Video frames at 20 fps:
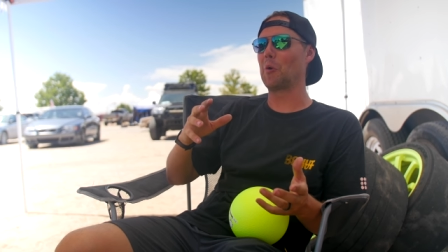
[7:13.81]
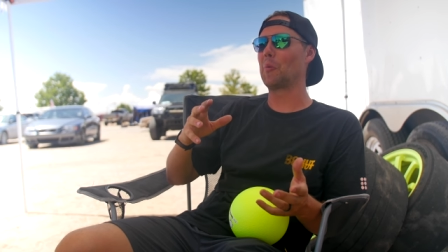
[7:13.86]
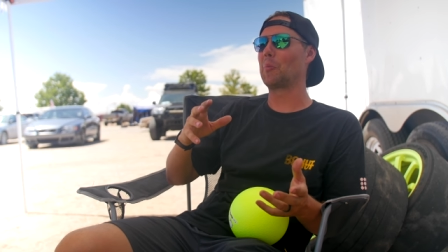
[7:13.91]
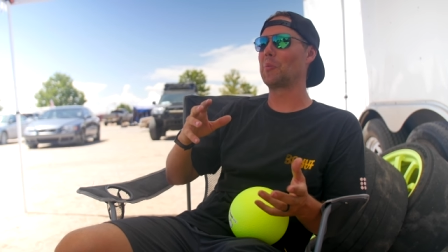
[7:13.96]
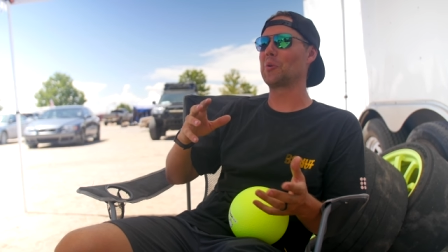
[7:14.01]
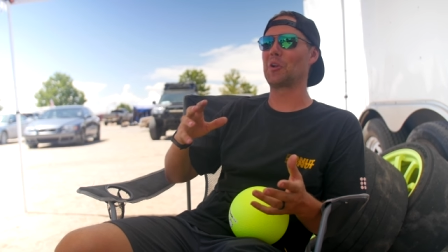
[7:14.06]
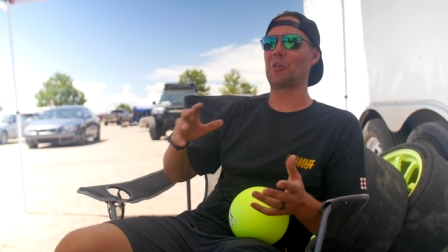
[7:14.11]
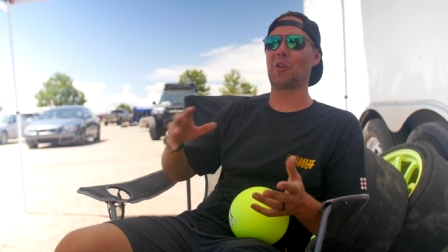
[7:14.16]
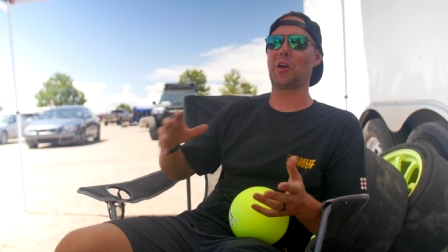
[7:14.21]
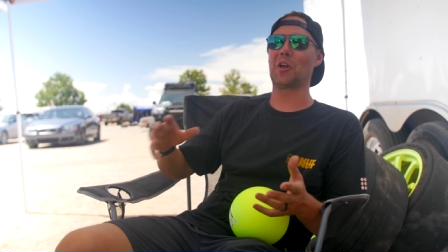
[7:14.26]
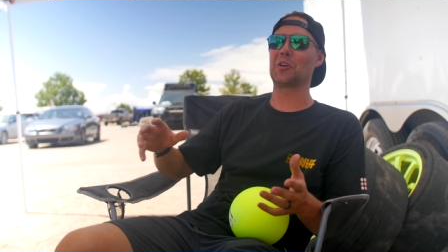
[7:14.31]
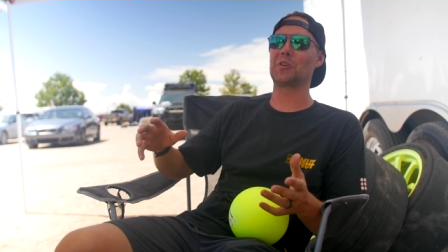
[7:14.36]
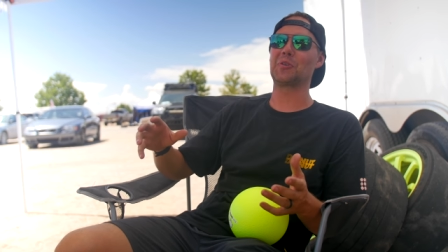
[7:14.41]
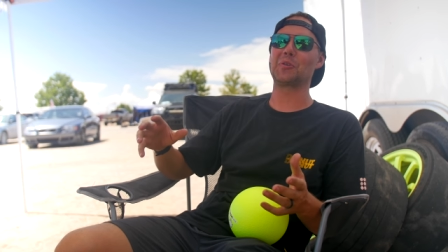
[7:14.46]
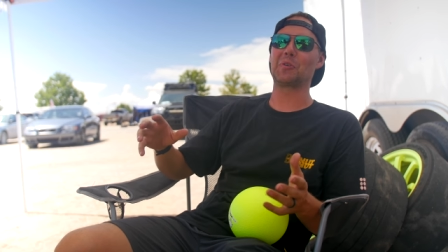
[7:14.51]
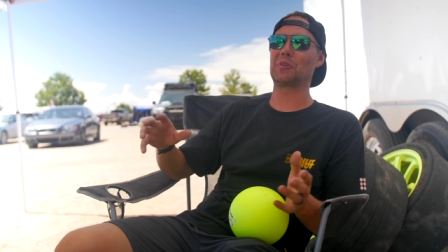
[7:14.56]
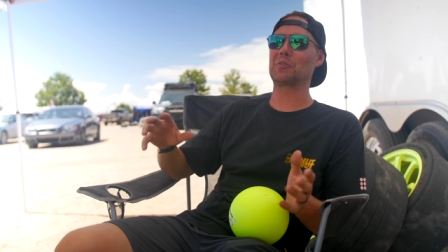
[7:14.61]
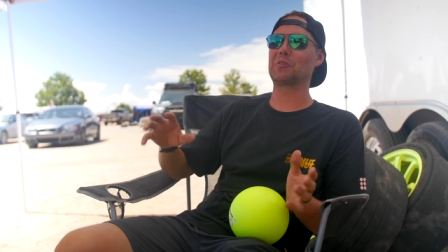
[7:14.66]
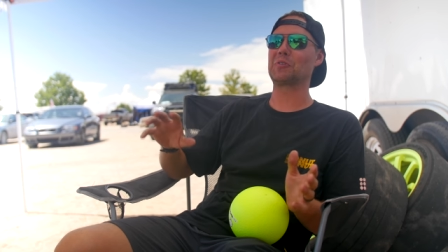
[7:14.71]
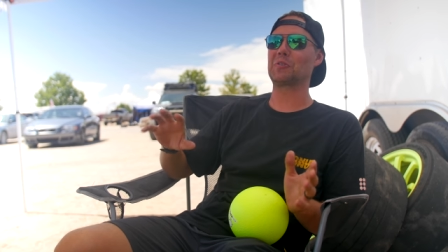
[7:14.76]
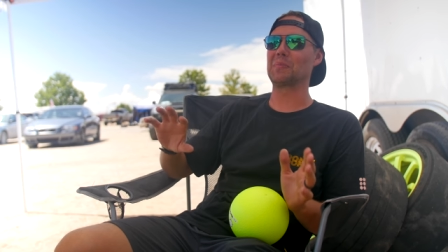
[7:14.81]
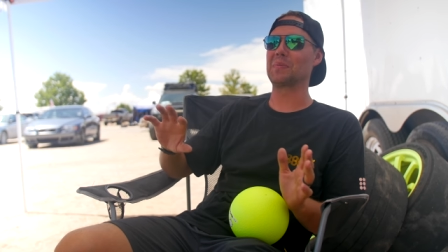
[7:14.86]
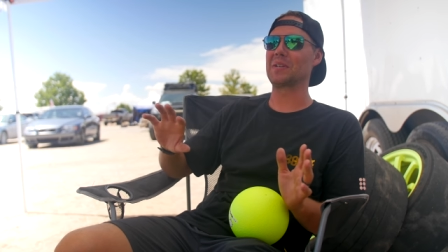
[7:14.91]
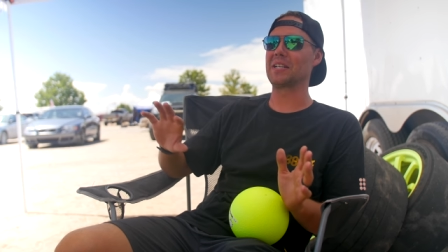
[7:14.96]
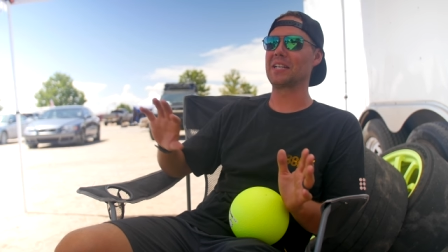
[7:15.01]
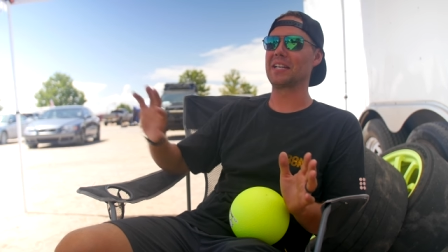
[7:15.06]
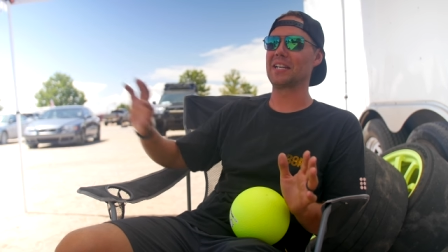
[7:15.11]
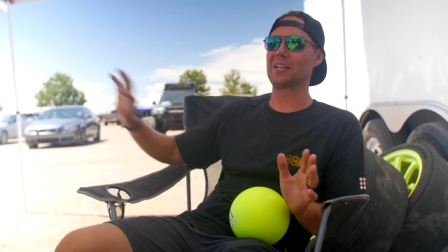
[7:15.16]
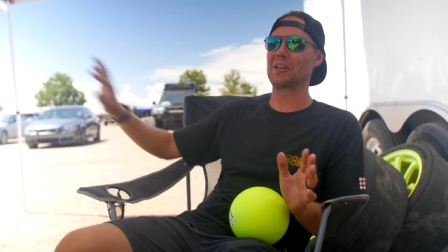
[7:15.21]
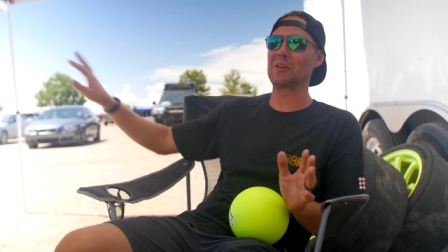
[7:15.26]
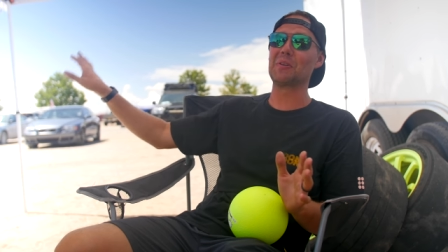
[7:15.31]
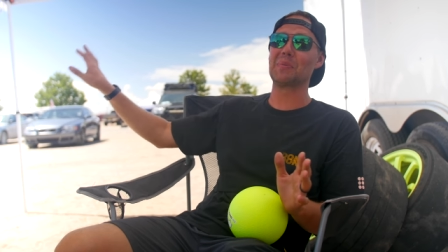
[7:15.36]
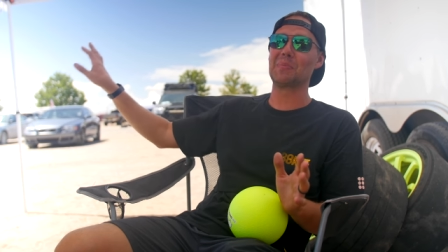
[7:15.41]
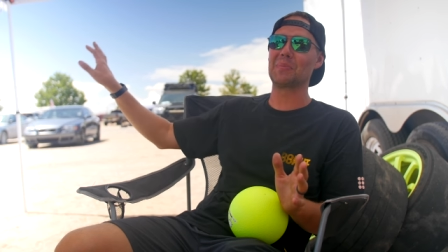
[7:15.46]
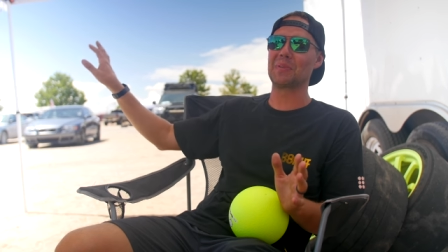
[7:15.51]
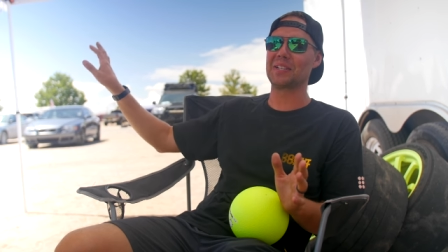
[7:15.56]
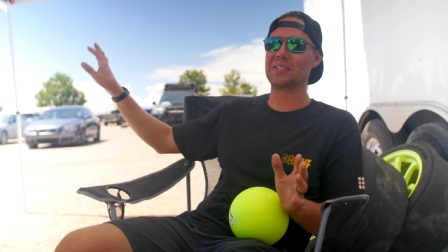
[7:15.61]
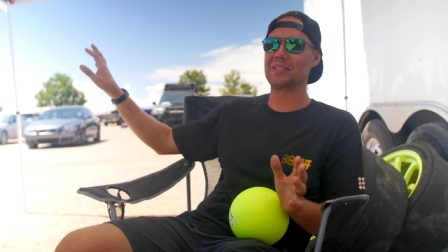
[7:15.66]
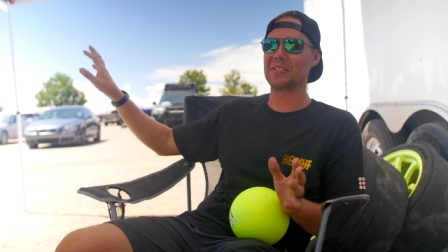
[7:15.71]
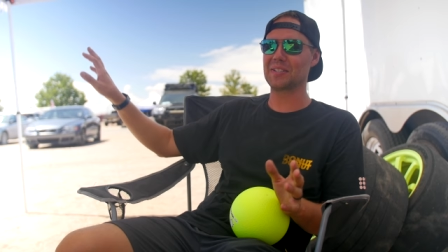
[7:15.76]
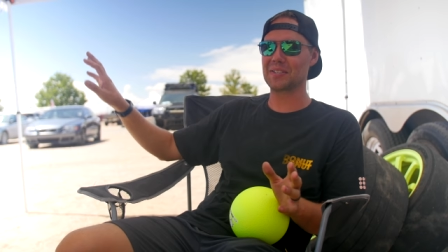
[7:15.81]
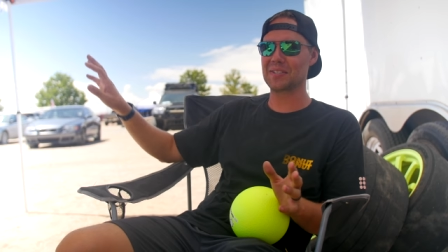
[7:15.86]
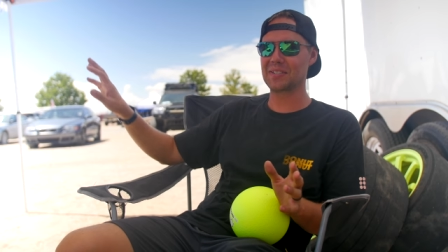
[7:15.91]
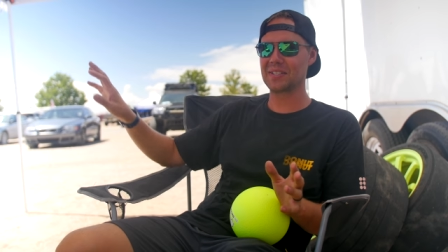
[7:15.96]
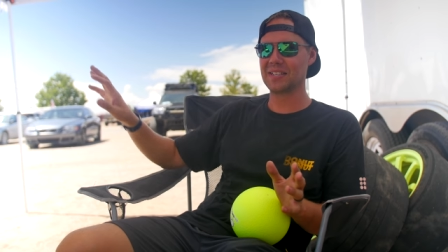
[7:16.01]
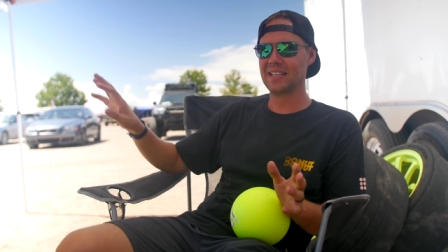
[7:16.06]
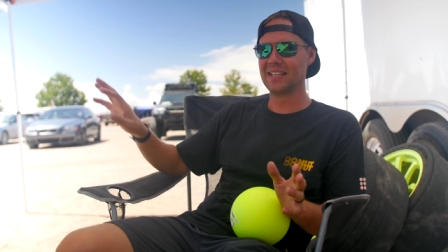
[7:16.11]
opened a lot of doors for me in other places.